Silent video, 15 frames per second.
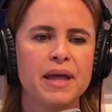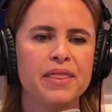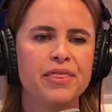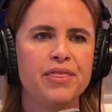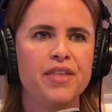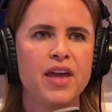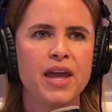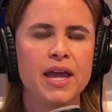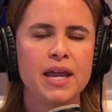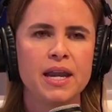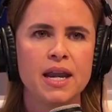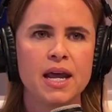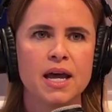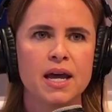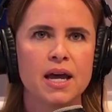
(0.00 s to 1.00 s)

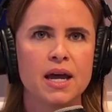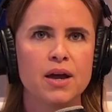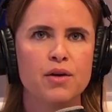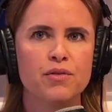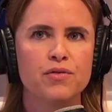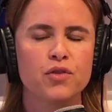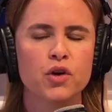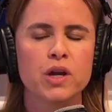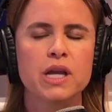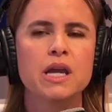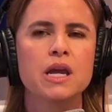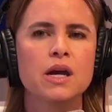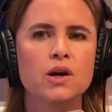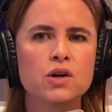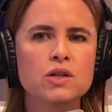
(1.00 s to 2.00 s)
Then for
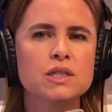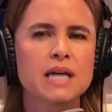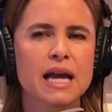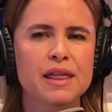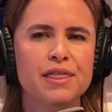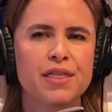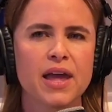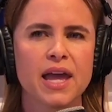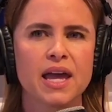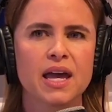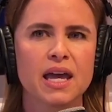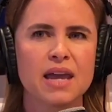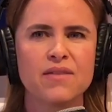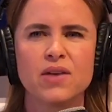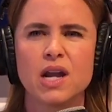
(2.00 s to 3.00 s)
years, I
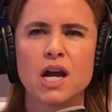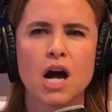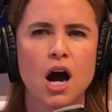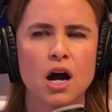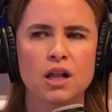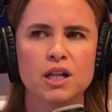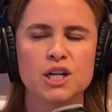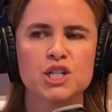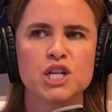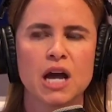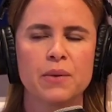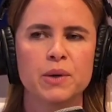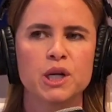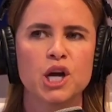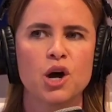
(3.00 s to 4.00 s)
think, even in college,
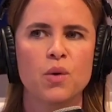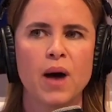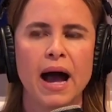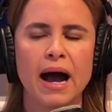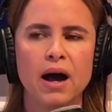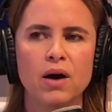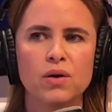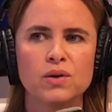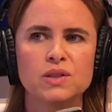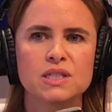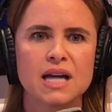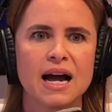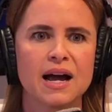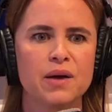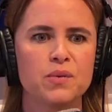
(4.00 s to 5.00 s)
I would go
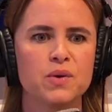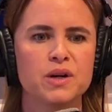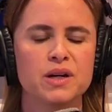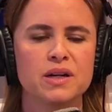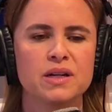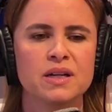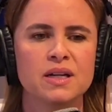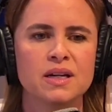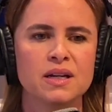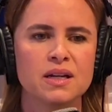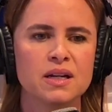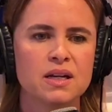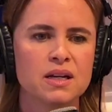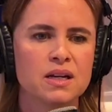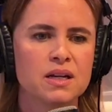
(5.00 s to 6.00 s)
out, I would
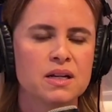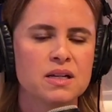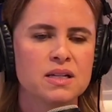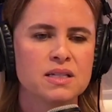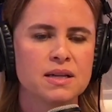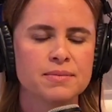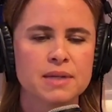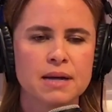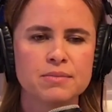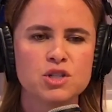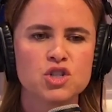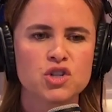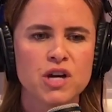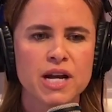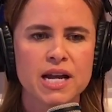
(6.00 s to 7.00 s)

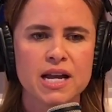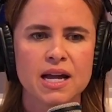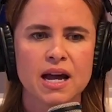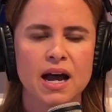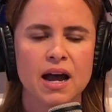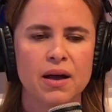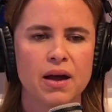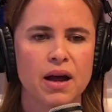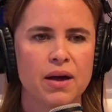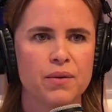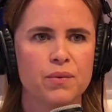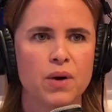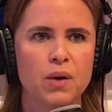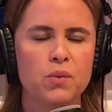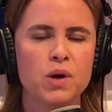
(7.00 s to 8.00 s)
sometimes drink.
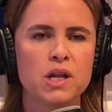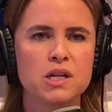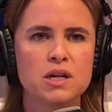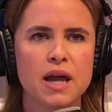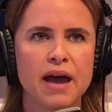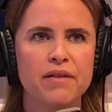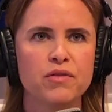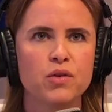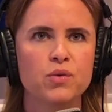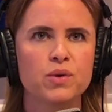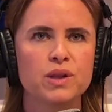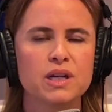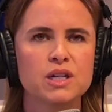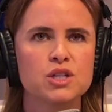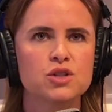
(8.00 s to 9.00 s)
I wouldn't ever
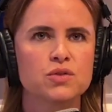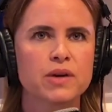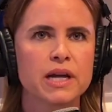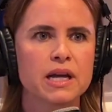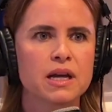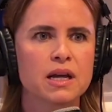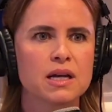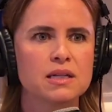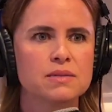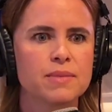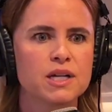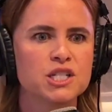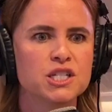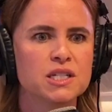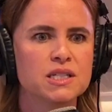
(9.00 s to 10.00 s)
really drink as
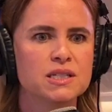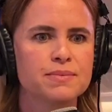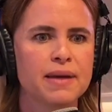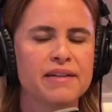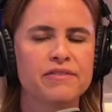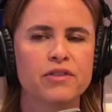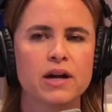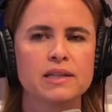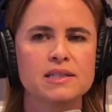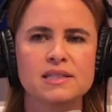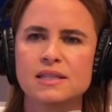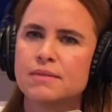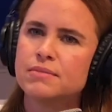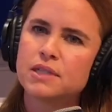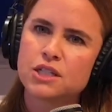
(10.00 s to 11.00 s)
much as my
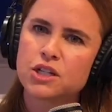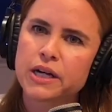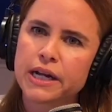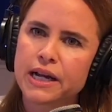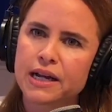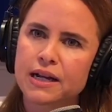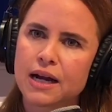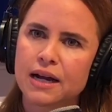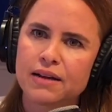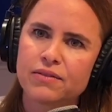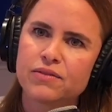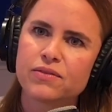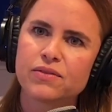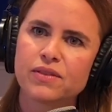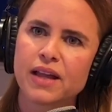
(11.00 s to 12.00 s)
friends seemed to drink. I kind
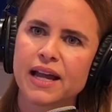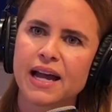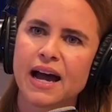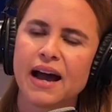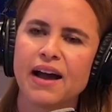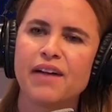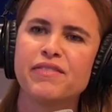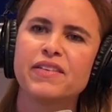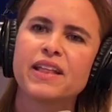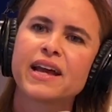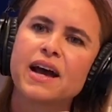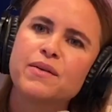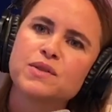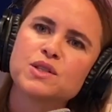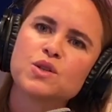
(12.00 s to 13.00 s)
of like, I feel
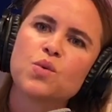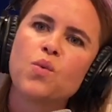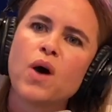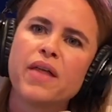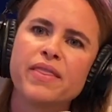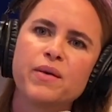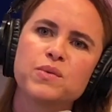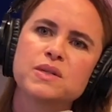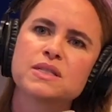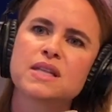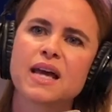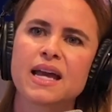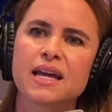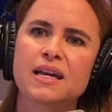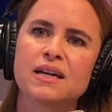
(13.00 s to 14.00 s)
like I was the one that was
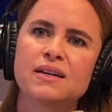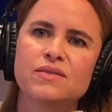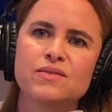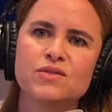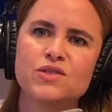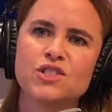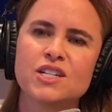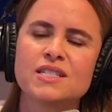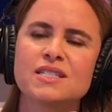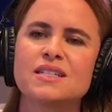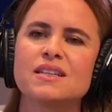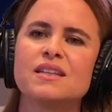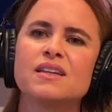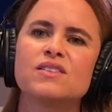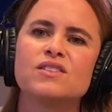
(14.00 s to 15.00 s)
like, just
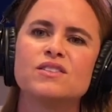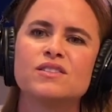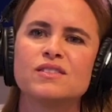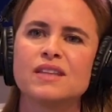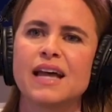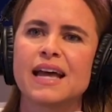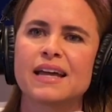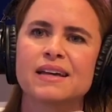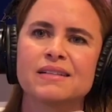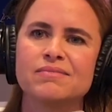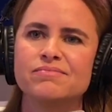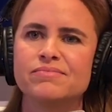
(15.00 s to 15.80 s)
a little like